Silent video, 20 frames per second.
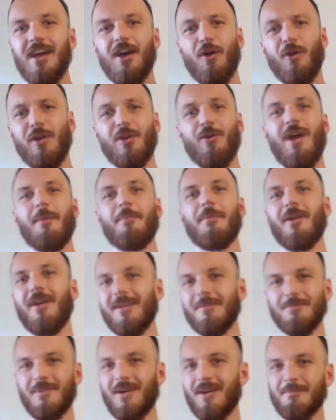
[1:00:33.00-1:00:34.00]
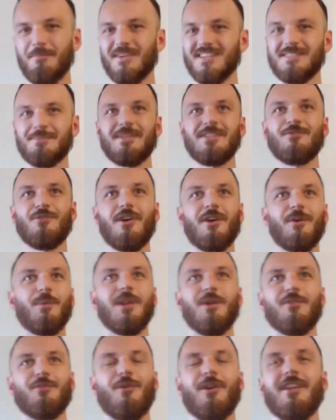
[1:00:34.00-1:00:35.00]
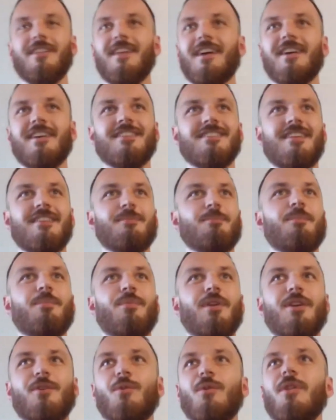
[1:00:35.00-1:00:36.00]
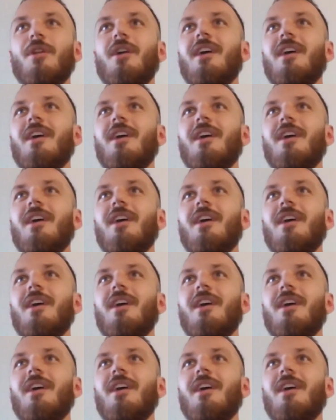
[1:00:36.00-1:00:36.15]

Holy crap, I, I, must have been drunk when I was writing that because that's pretty cool.